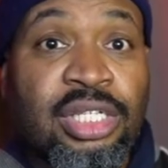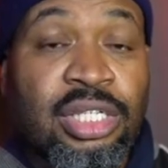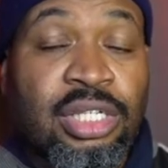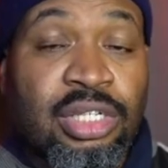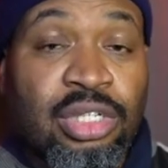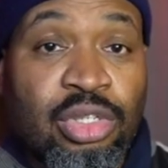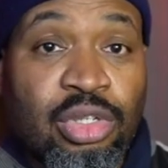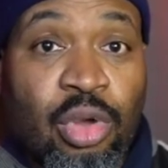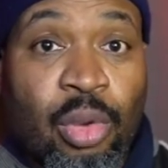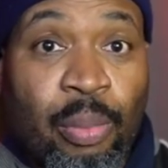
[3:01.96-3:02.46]

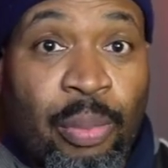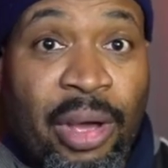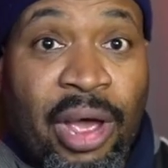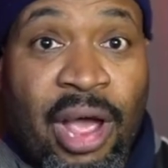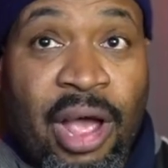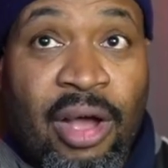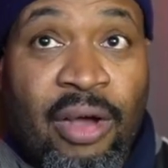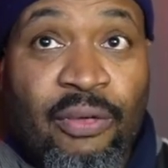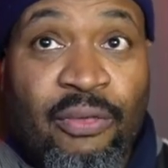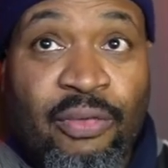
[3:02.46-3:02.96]
is so
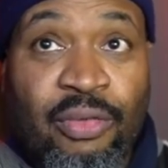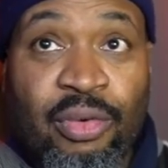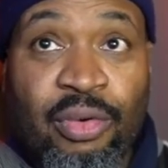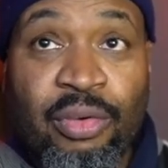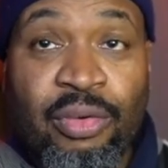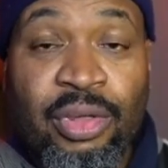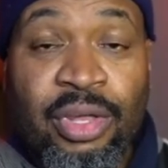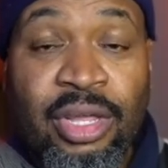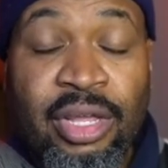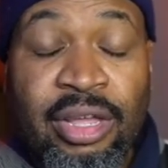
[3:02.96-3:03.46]
powerful
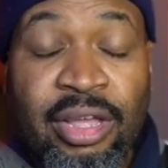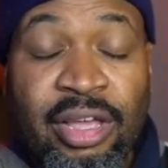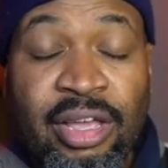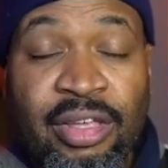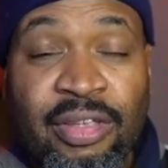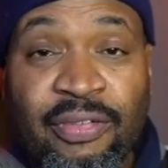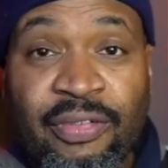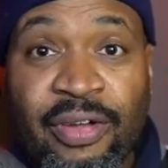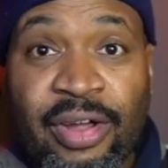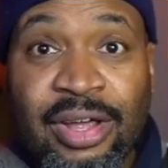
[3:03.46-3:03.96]

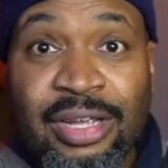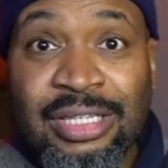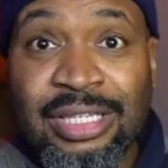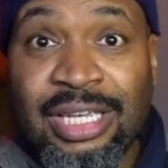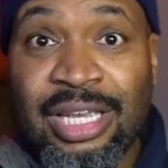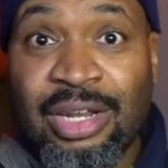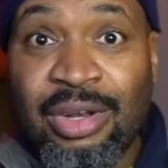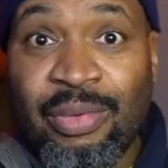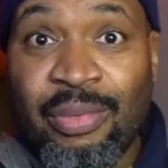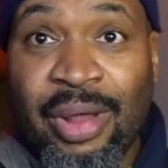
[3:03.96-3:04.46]
as far as
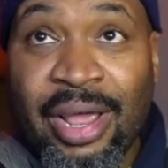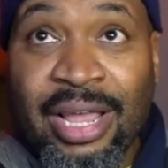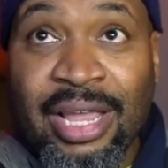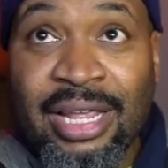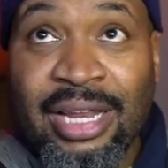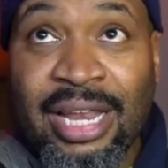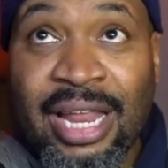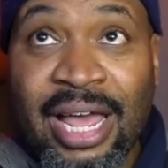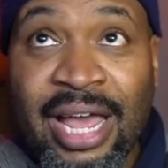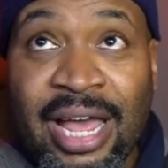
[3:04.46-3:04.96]
getting
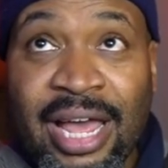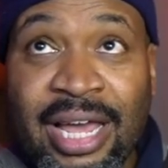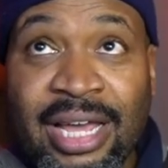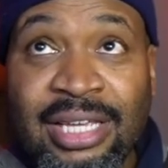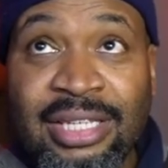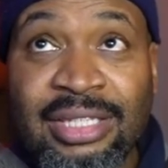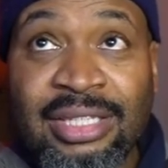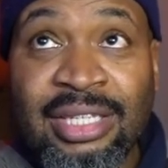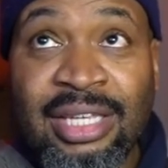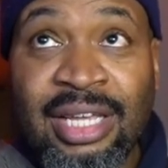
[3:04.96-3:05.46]

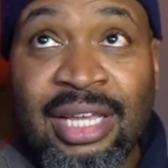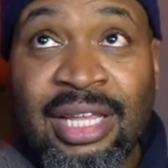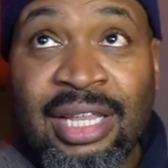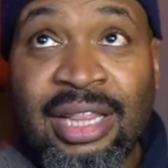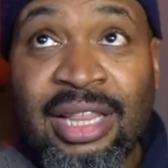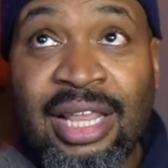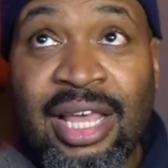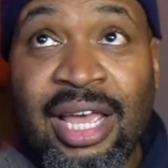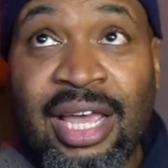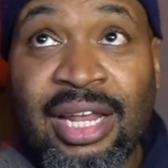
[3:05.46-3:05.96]
recognized
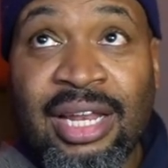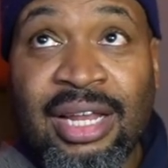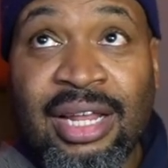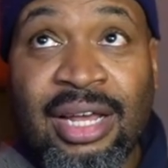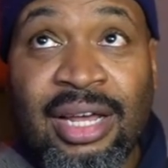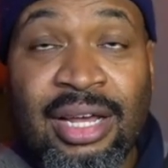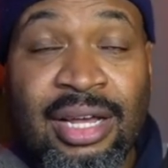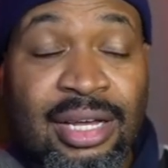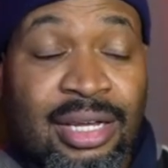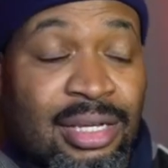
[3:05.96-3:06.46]
that
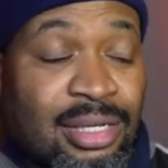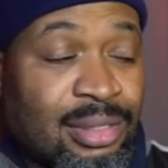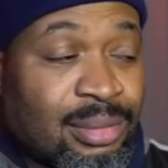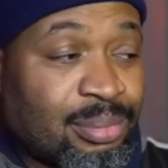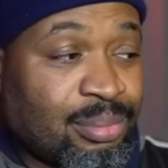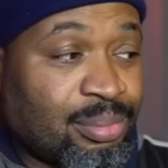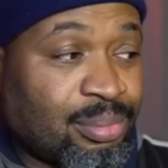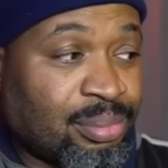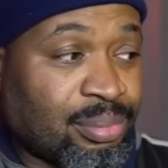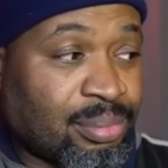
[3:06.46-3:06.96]

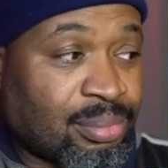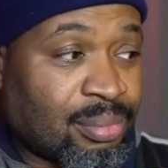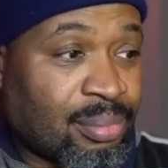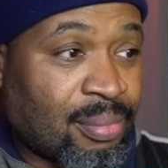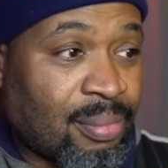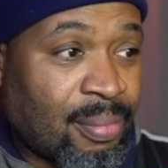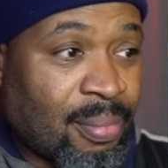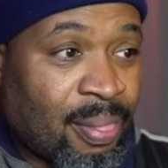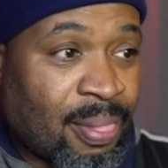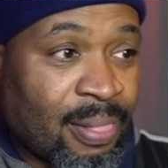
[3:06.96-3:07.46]
um,
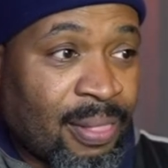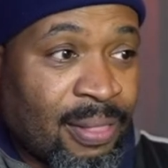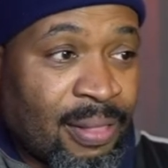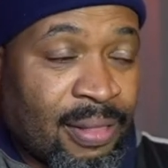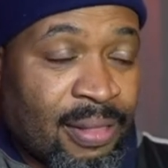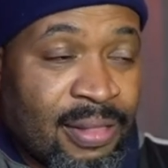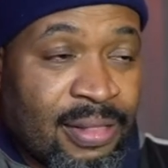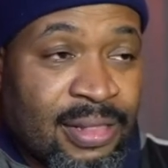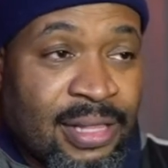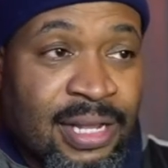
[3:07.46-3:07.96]

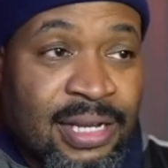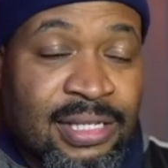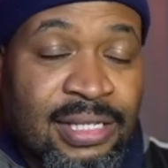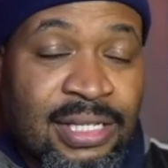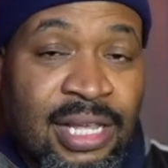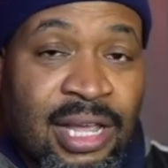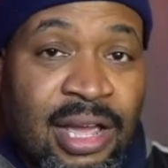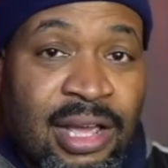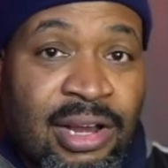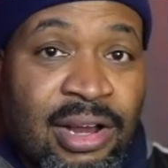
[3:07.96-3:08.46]
that it's
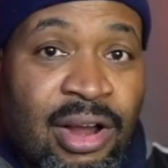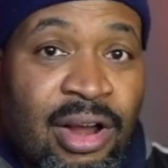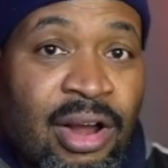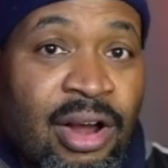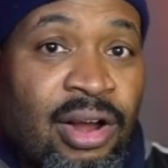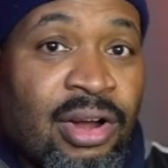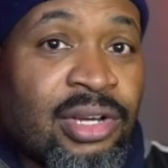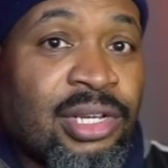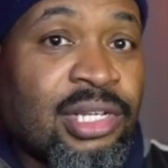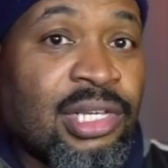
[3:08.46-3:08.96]
kind of
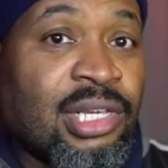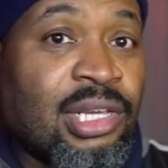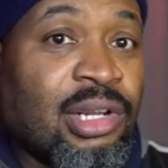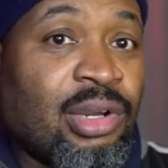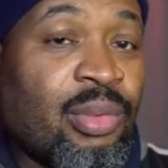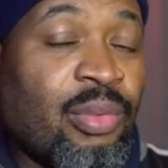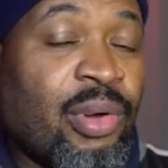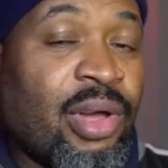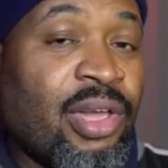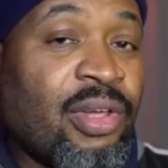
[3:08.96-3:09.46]
hard to get
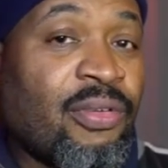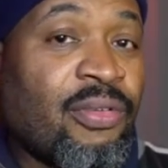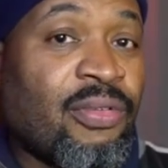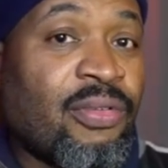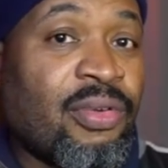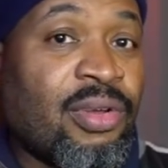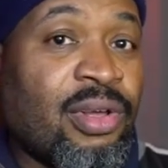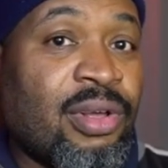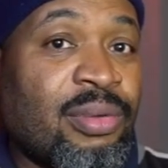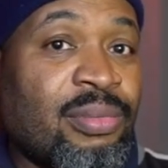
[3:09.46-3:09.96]
away
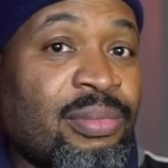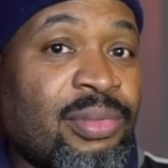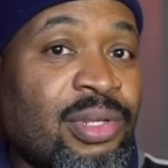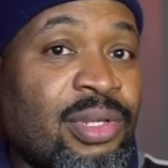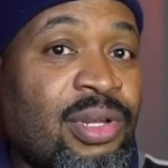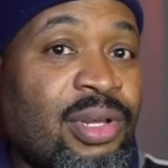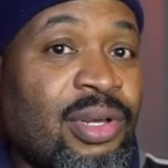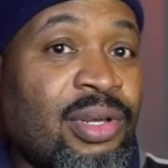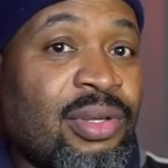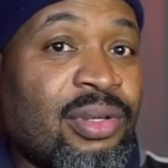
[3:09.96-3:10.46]
from, you
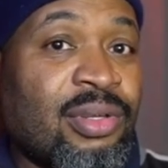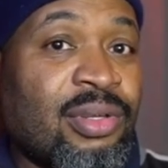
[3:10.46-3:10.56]
know.